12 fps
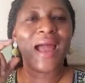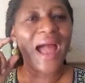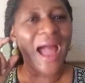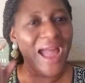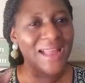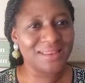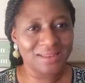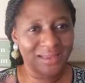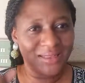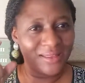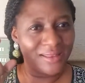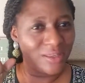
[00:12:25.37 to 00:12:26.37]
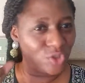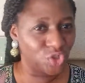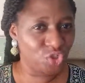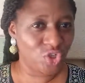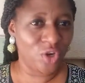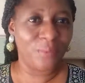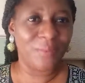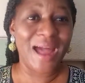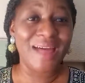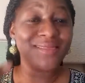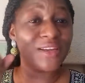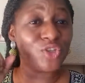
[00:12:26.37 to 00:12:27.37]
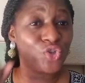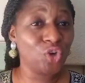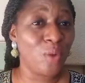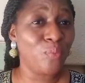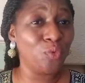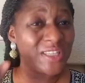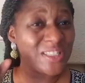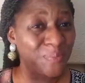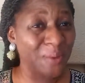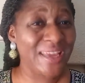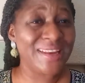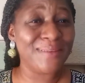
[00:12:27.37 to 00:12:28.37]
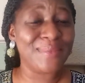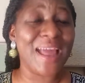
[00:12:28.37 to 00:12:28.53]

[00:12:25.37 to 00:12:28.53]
had the job and the job was paying him,